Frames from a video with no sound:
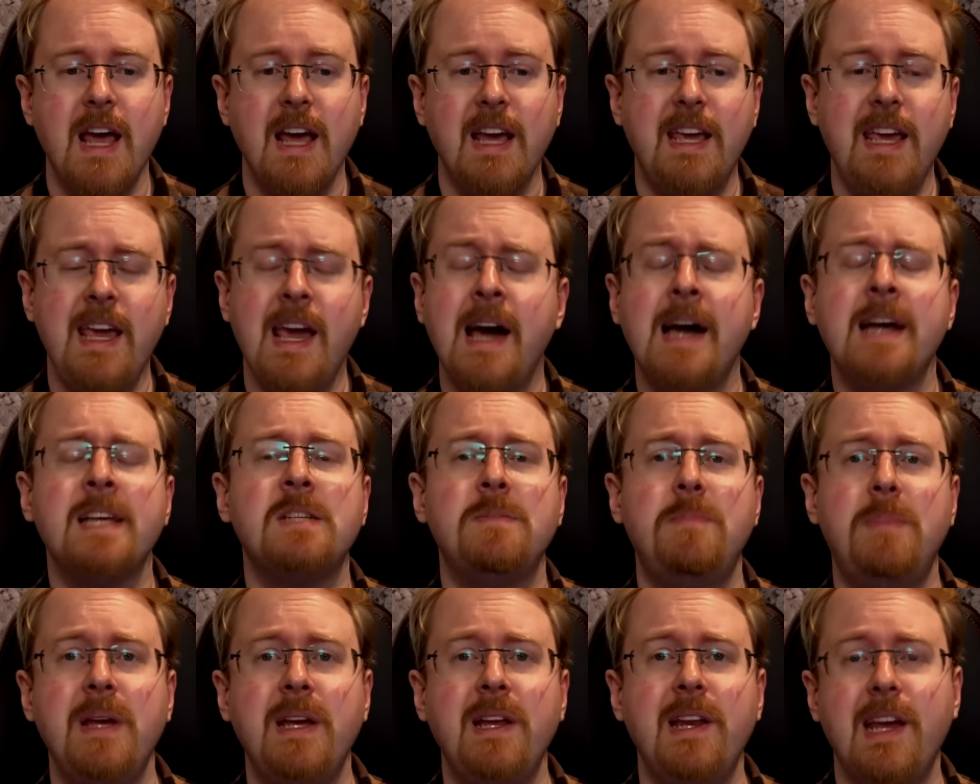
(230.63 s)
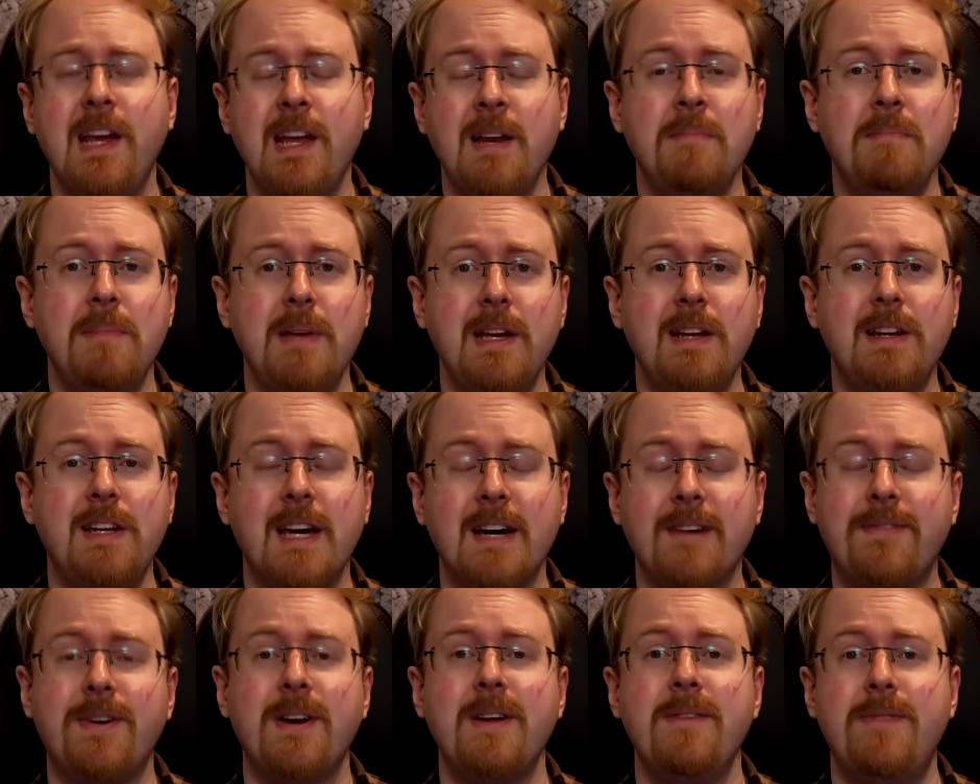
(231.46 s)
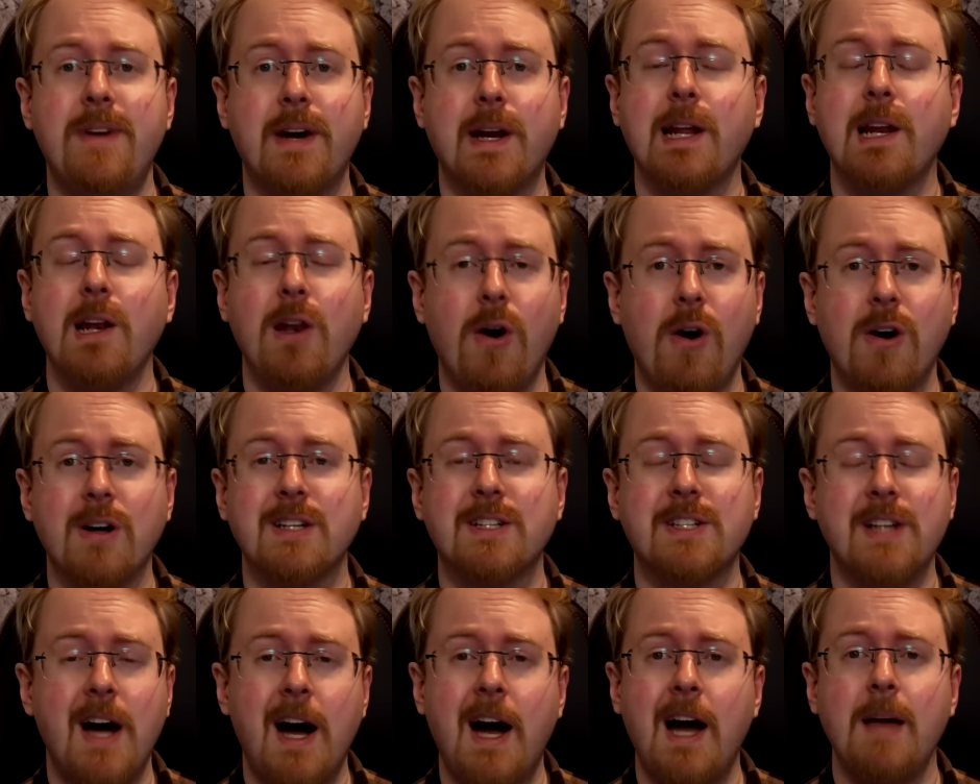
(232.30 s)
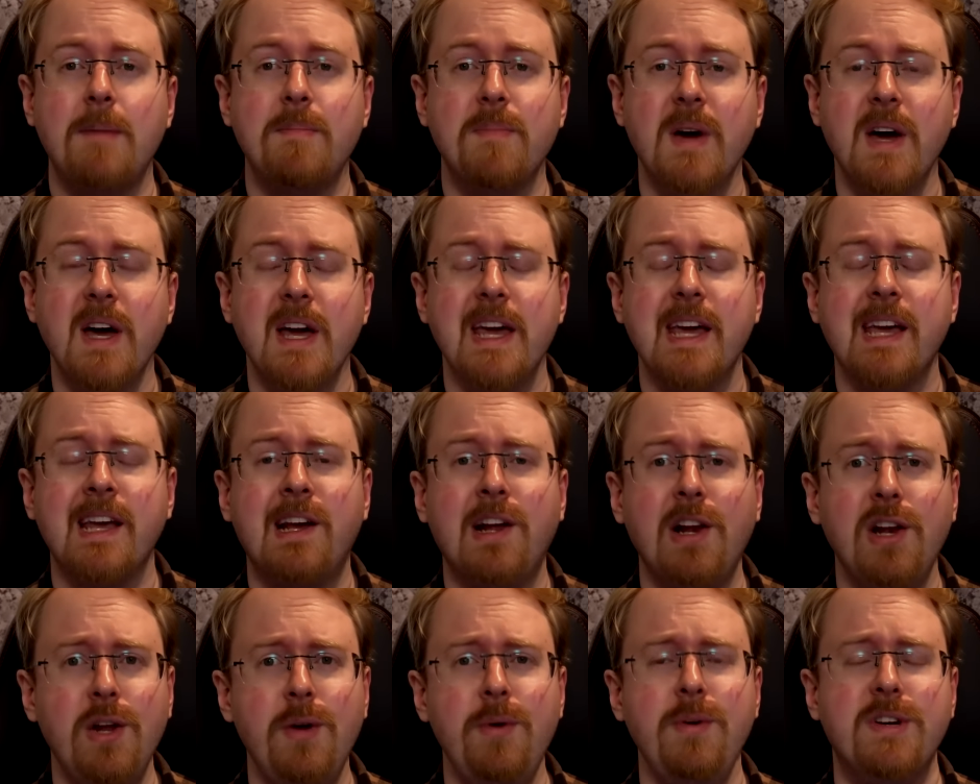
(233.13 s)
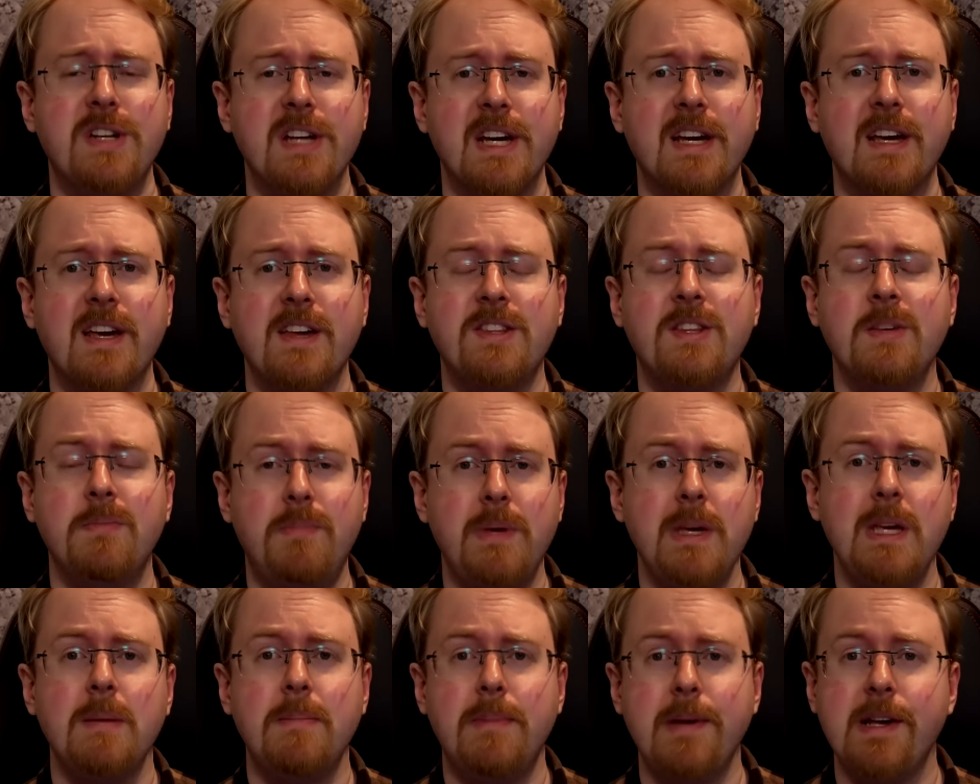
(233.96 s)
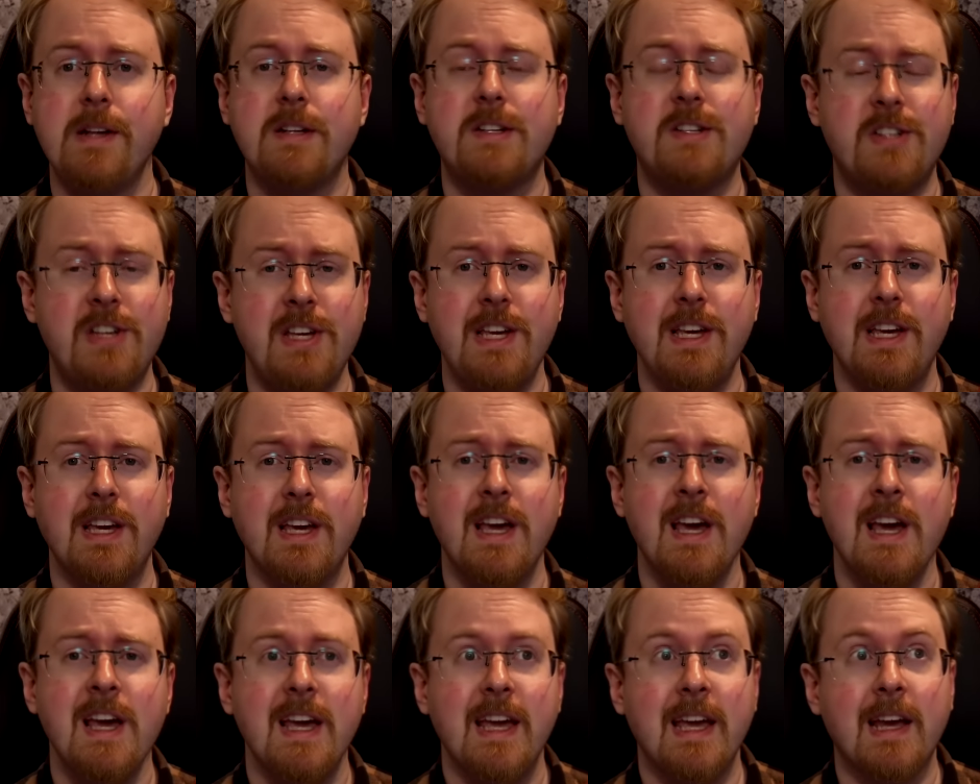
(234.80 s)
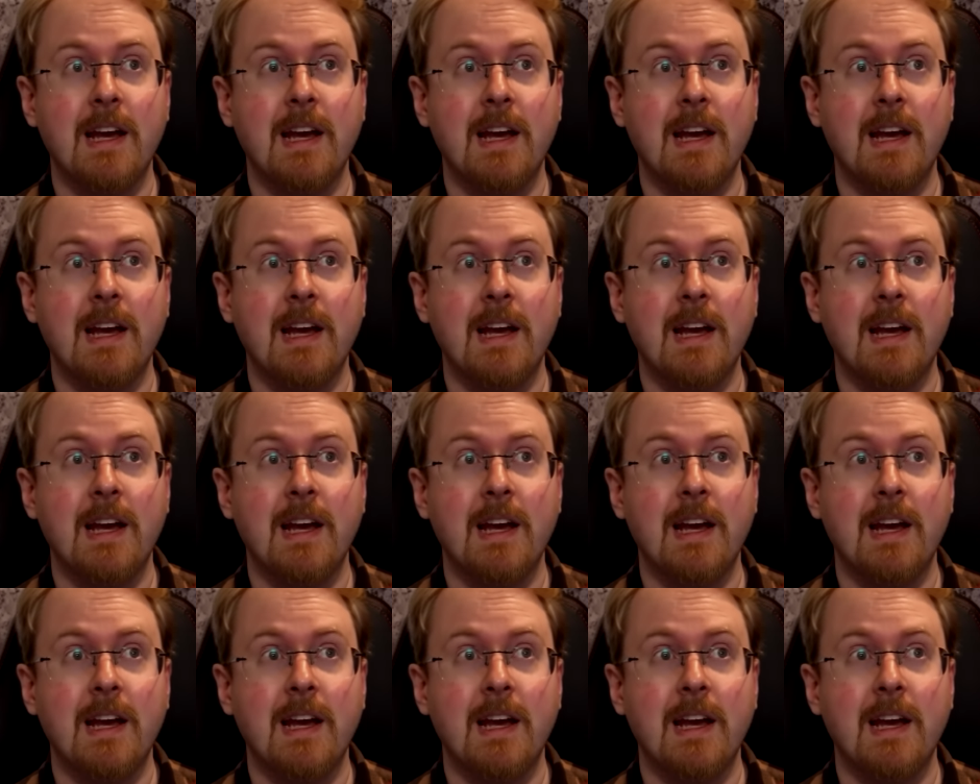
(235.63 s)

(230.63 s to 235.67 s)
He has been in media for a very long time, including the BBC,